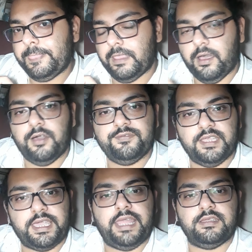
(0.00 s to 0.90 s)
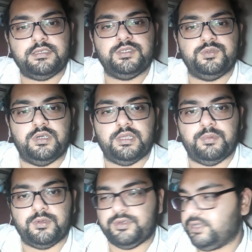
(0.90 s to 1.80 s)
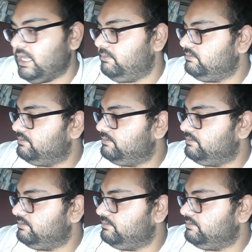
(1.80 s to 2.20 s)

of the characters who are about to come.